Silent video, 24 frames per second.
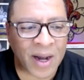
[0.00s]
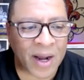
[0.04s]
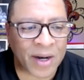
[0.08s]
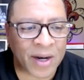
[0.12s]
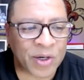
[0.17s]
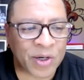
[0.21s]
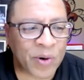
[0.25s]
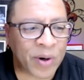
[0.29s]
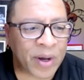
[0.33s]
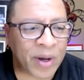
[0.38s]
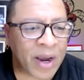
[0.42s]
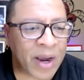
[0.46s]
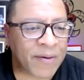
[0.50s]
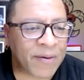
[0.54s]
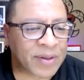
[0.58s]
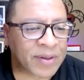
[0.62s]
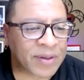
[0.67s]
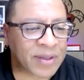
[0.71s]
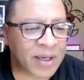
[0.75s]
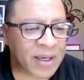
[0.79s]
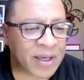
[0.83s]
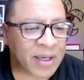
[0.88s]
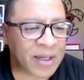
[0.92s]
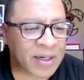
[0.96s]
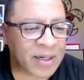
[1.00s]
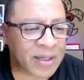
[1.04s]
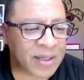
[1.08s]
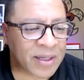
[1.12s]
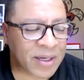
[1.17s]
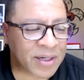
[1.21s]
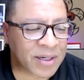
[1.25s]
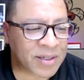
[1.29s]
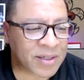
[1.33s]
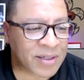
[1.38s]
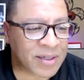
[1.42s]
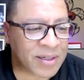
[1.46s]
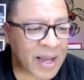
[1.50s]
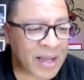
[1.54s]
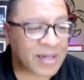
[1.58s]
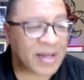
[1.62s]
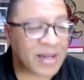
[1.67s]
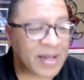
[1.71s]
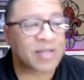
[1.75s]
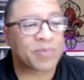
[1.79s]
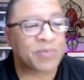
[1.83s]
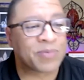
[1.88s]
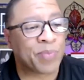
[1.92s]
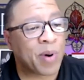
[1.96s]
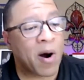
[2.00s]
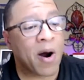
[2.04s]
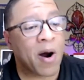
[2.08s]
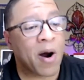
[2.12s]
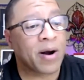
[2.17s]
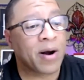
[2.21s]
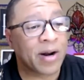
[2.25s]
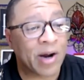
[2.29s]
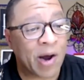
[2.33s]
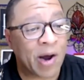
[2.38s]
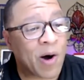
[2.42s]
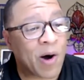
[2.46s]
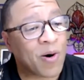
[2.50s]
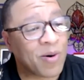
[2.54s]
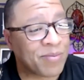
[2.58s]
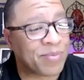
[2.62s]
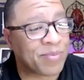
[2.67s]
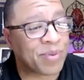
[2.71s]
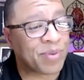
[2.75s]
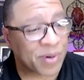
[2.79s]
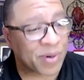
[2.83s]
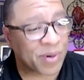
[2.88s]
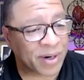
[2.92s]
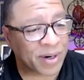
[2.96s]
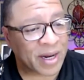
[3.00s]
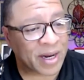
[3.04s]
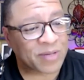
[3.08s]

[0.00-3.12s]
doing everything in the kitchen. That's part of the onboarding.